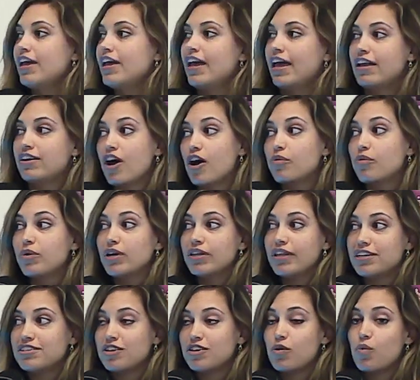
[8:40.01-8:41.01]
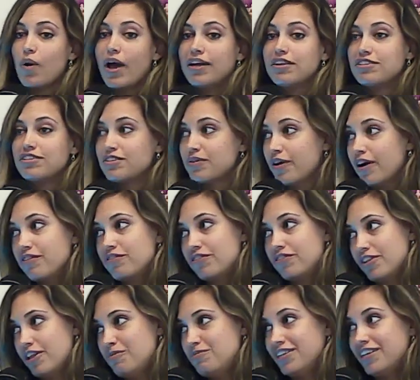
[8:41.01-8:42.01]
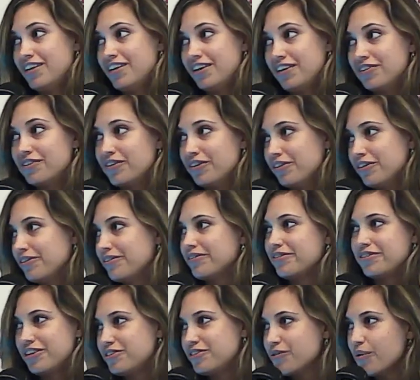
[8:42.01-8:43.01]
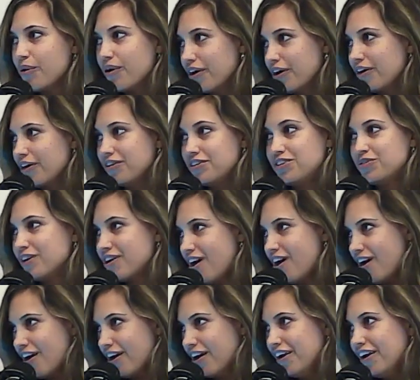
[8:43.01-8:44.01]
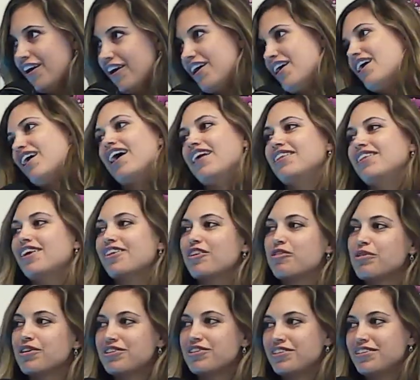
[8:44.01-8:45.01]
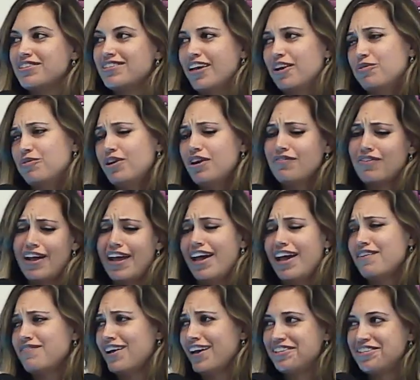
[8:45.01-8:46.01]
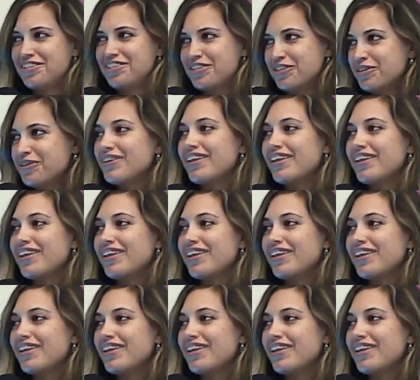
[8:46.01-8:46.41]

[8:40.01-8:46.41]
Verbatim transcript: and not realizing why it's so hard for them to get under a door into a car and the other person's like, whatever, I have height too.